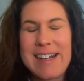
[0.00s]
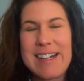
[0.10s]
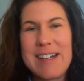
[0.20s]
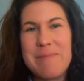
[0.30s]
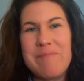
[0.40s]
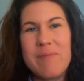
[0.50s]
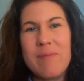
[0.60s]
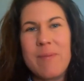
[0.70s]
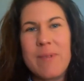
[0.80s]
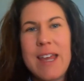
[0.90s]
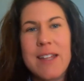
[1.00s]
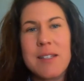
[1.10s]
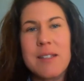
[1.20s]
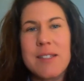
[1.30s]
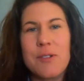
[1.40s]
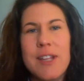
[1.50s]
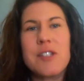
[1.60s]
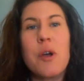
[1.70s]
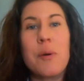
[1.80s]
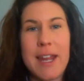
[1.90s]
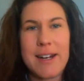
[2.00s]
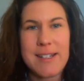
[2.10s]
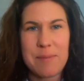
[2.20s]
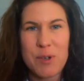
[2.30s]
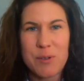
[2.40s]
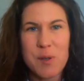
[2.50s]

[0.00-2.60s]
um, that's, so let's go with that example.